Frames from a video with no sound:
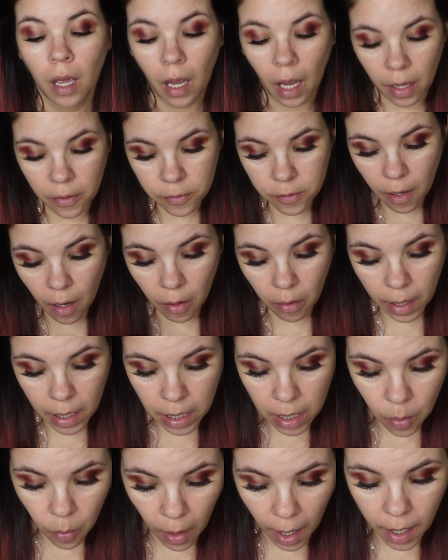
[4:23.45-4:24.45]
And so
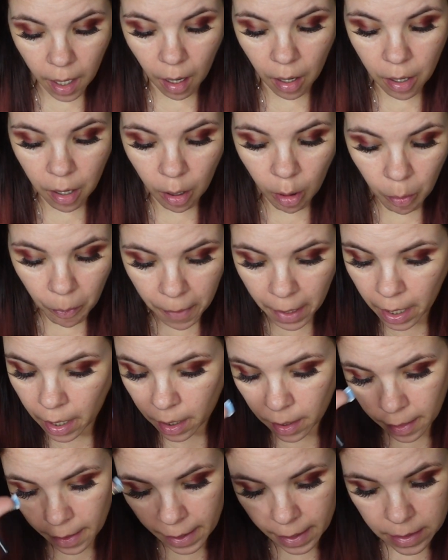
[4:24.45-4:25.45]
anyway, our girl
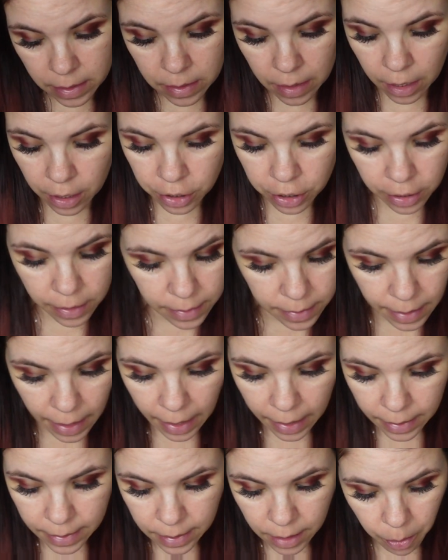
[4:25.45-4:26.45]
Mary, like I say, she's
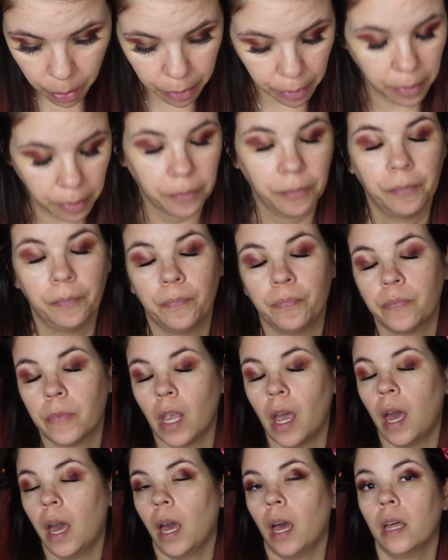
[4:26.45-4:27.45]
got a temper.
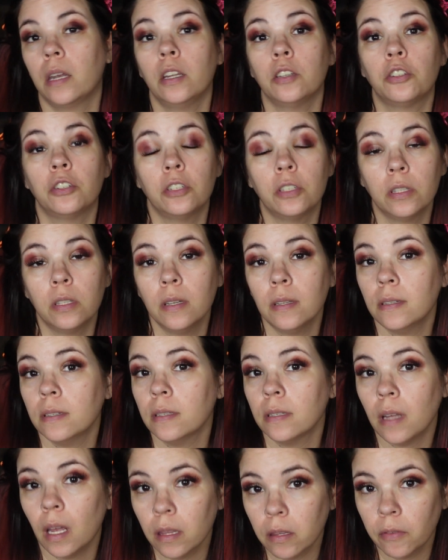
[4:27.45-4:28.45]
And this is
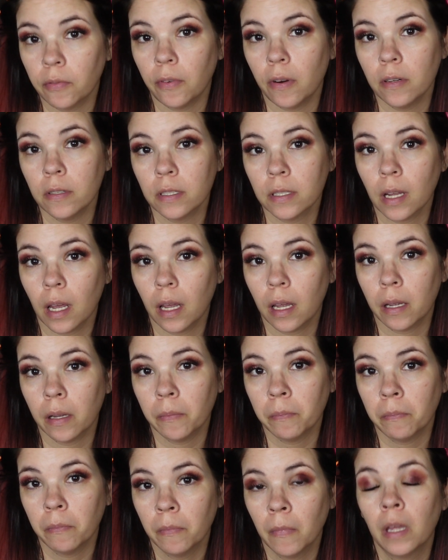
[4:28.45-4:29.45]
not the first
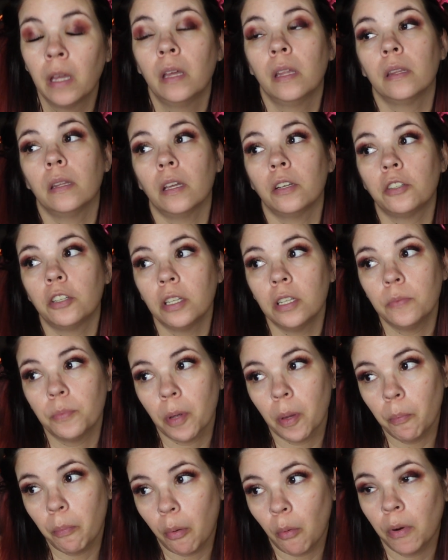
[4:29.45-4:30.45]
time that she's
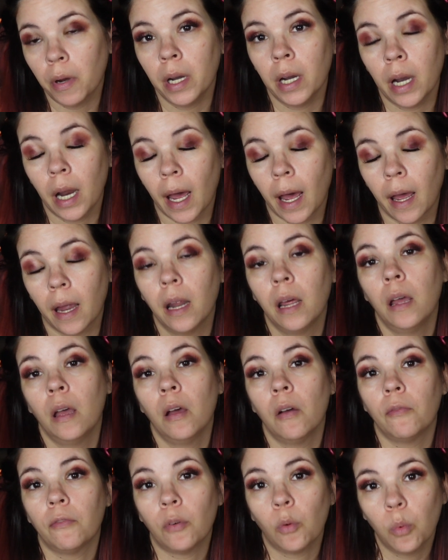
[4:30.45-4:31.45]
been pointed at
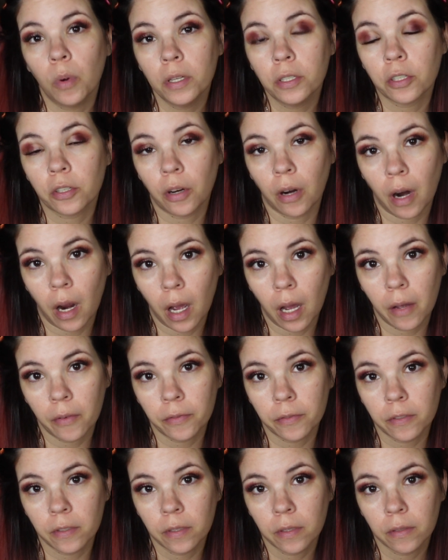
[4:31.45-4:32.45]
for
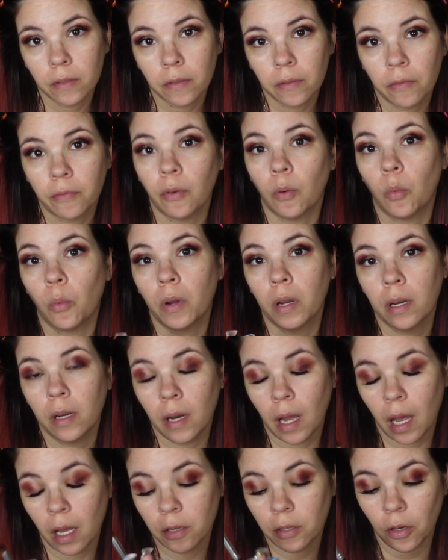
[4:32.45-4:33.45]
witchcraft from
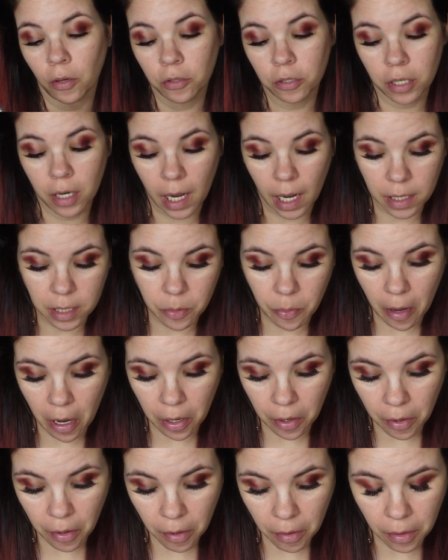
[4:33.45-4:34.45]
when I told you guys
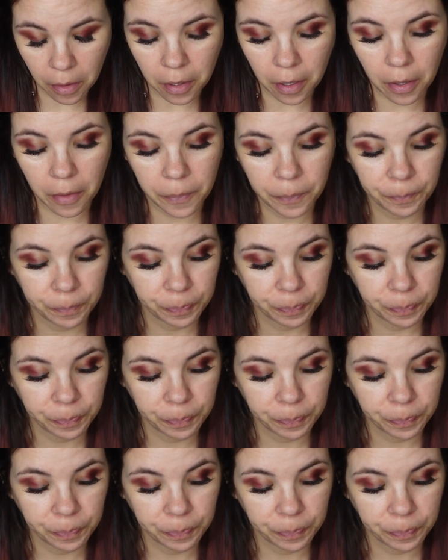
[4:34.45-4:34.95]
about earlier.